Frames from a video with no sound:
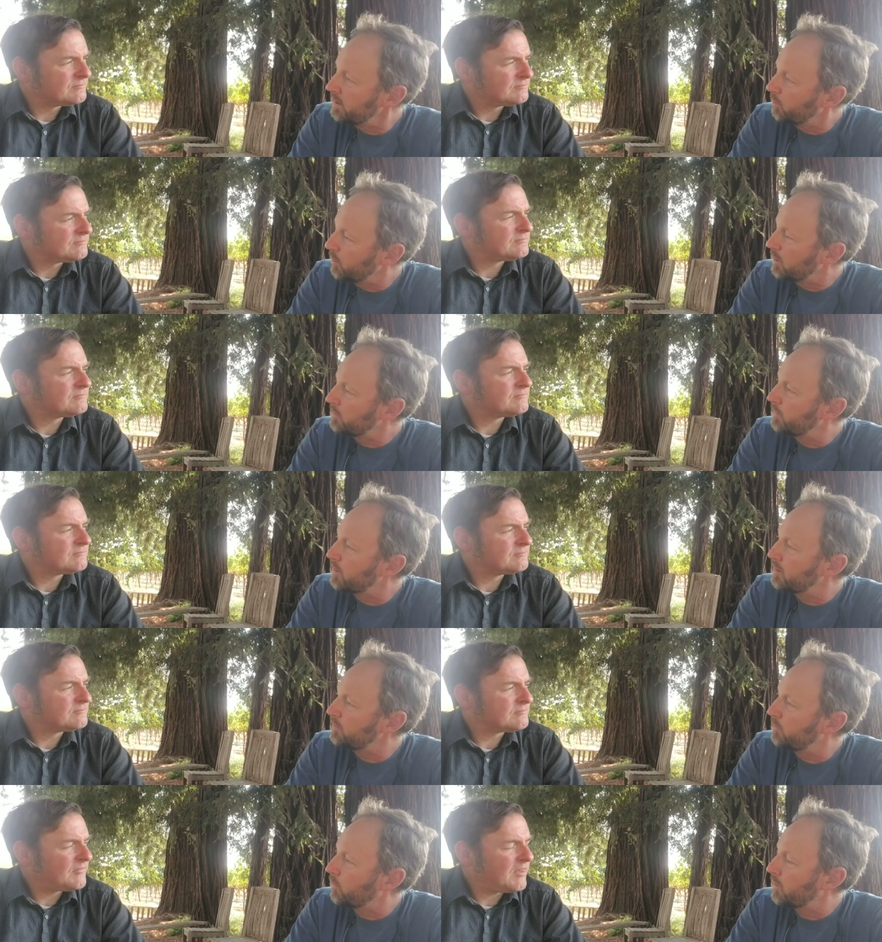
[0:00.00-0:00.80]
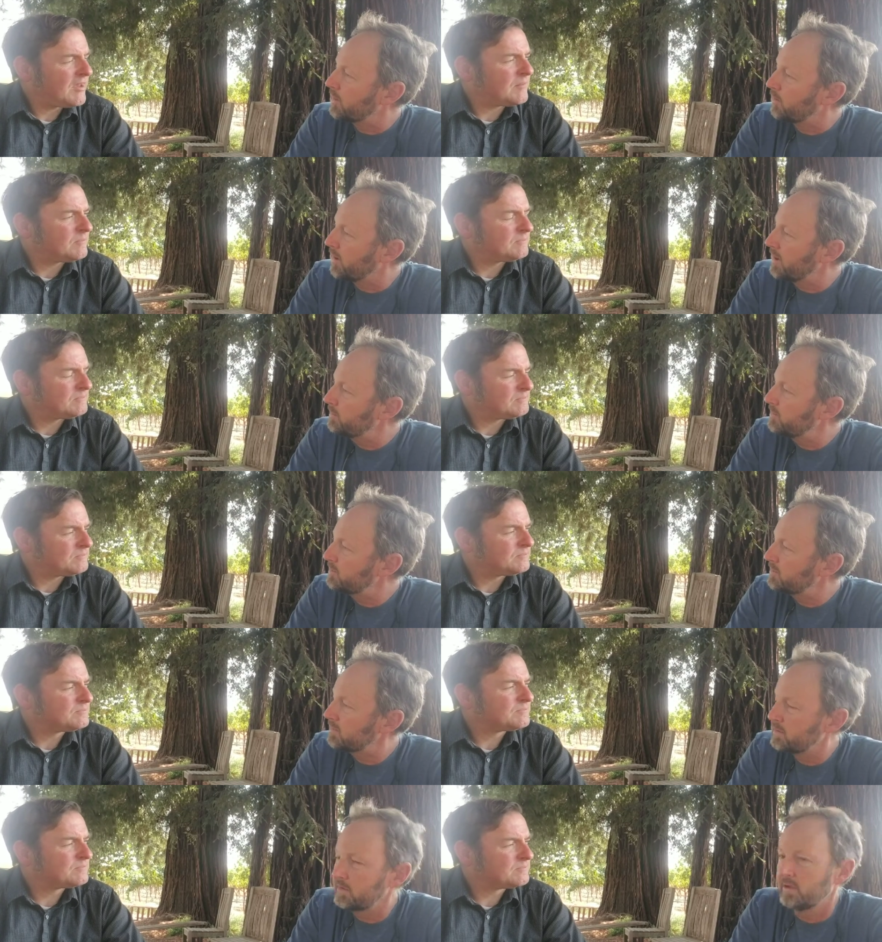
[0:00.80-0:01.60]
Speaker 1: workbook for yep. grapes,
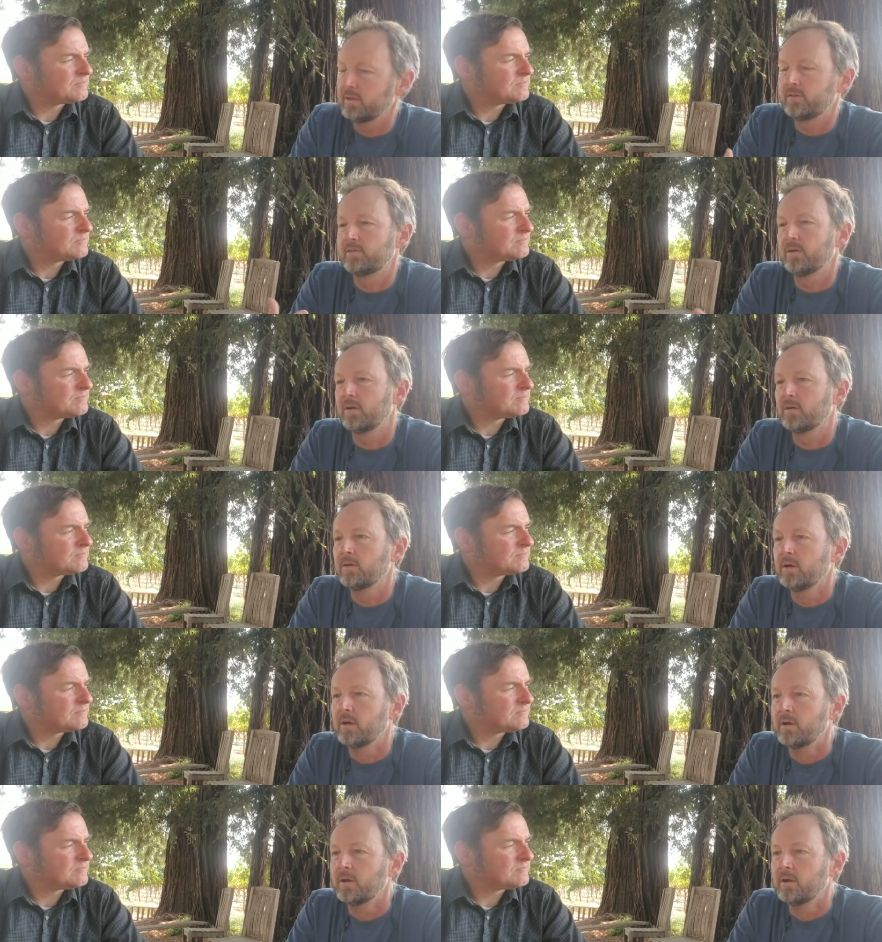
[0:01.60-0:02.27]
and so